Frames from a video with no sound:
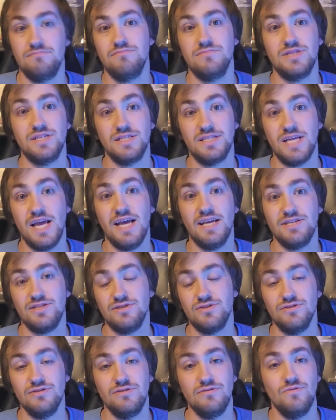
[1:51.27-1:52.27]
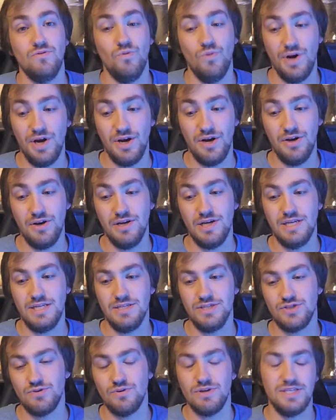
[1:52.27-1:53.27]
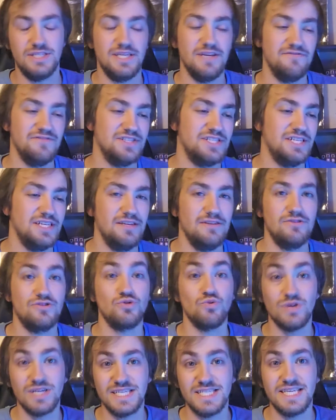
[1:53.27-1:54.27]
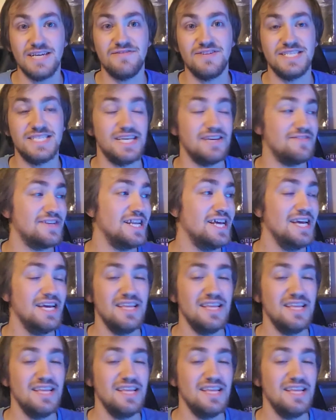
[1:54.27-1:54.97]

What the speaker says: disaster where in 2077